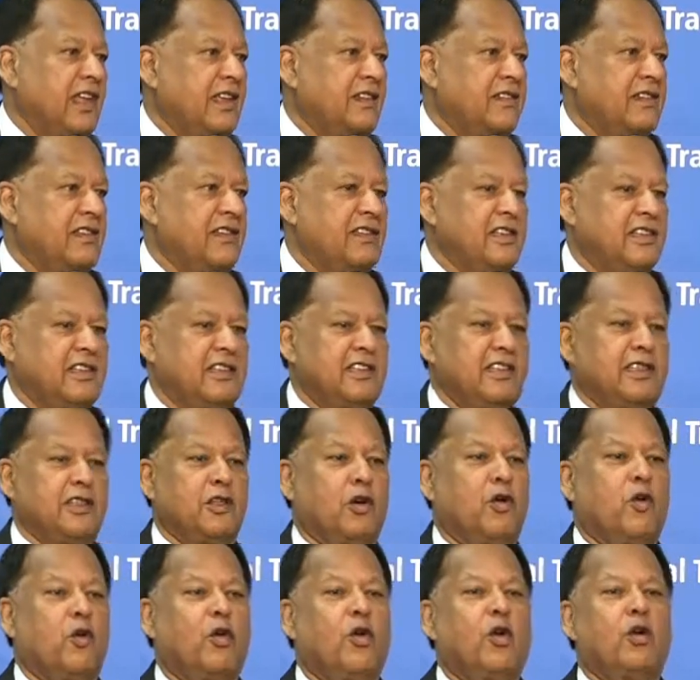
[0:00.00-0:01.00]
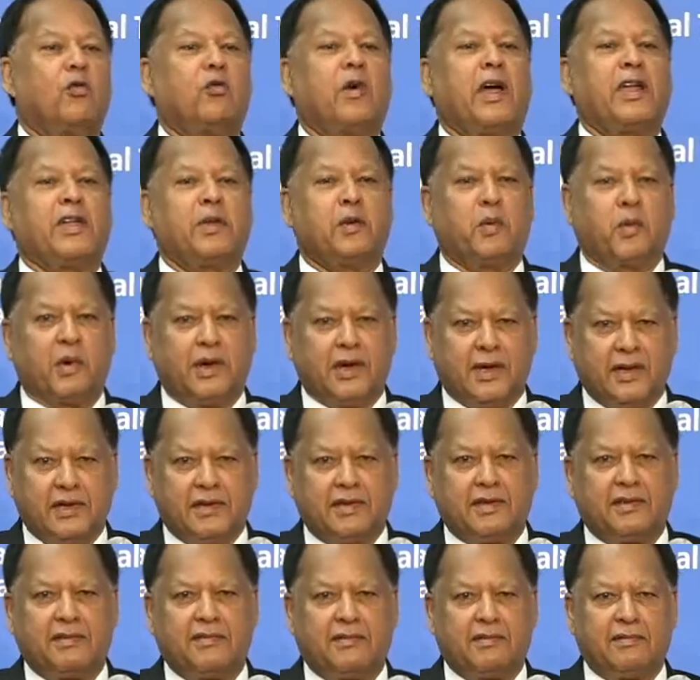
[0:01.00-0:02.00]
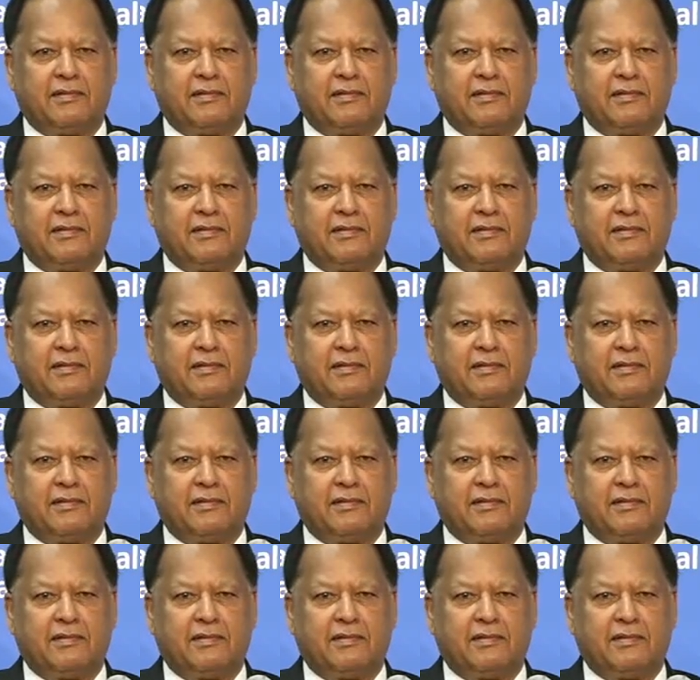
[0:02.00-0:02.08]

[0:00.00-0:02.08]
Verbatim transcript: agencies in the whole wide world,